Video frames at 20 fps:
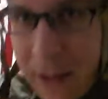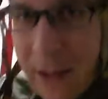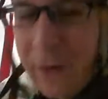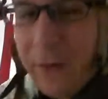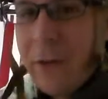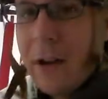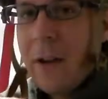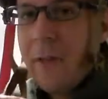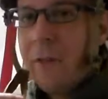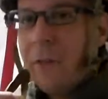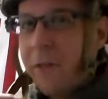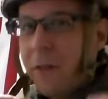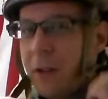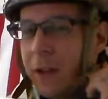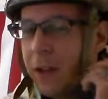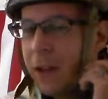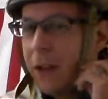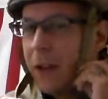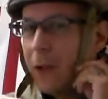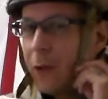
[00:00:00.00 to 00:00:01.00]
like a rough,
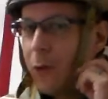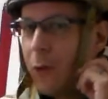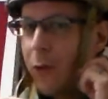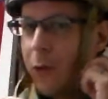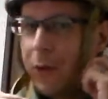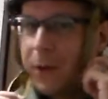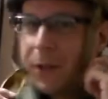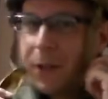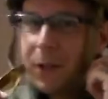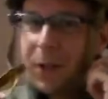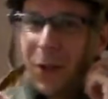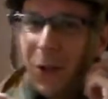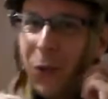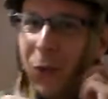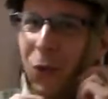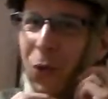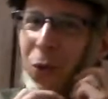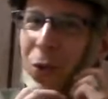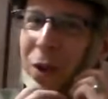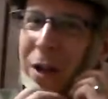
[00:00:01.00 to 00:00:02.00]
coarse,
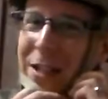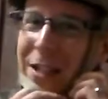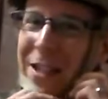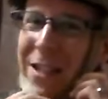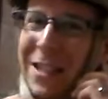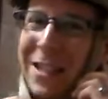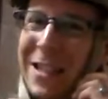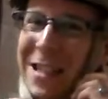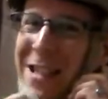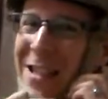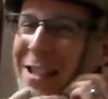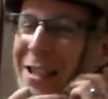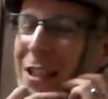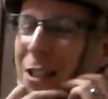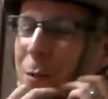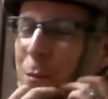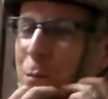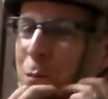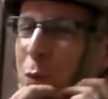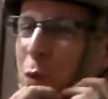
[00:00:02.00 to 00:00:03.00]
rusty
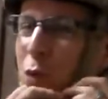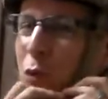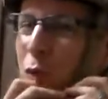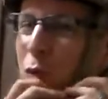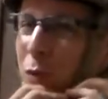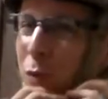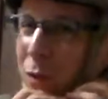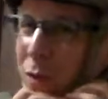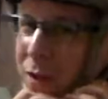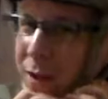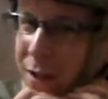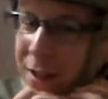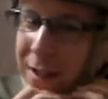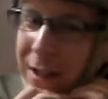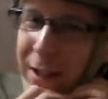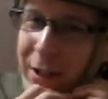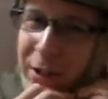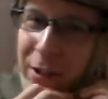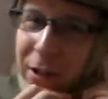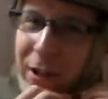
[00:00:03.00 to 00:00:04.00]
spoons
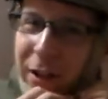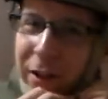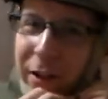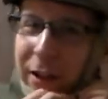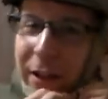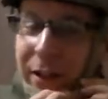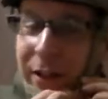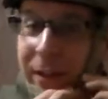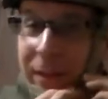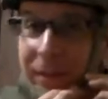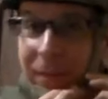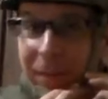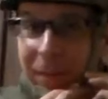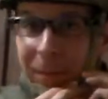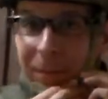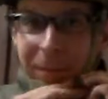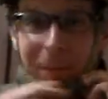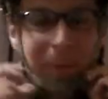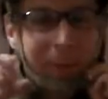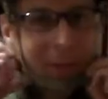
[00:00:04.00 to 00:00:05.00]
texture going.
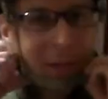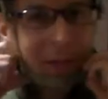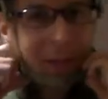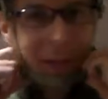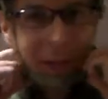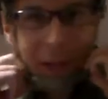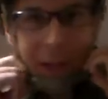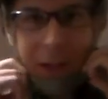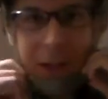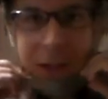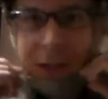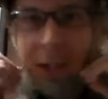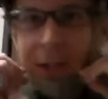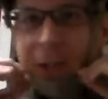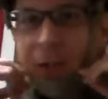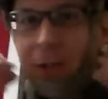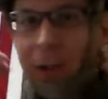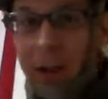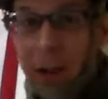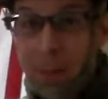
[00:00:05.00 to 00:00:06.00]
Chin
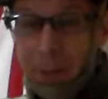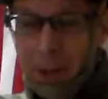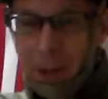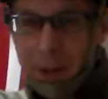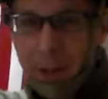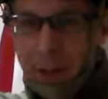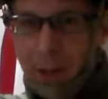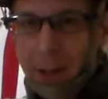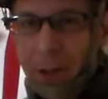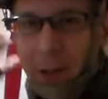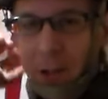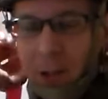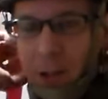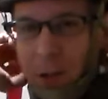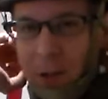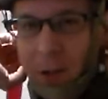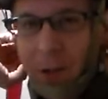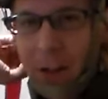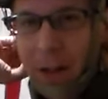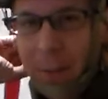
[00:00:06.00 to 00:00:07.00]
strap, you don't need the chin
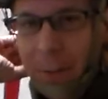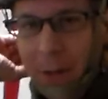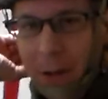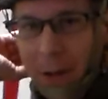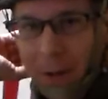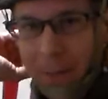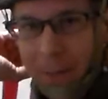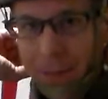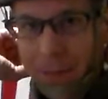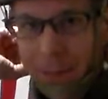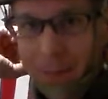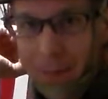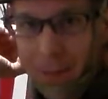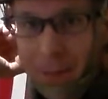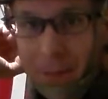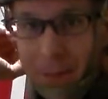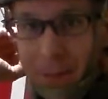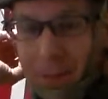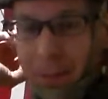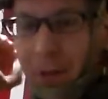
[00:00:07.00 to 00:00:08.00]
strap, but
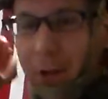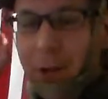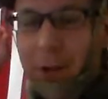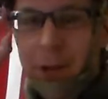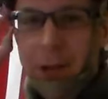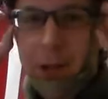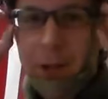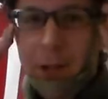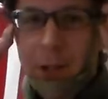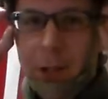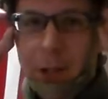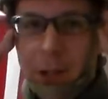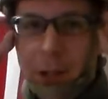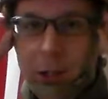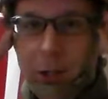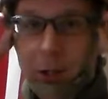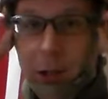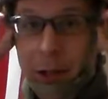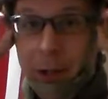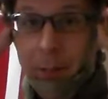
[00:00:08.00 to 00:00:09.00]
you can use the chin
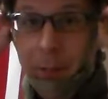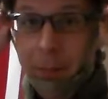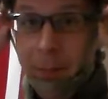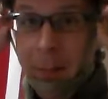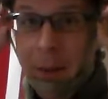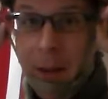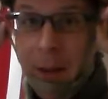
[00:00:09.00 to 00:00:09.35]
strap.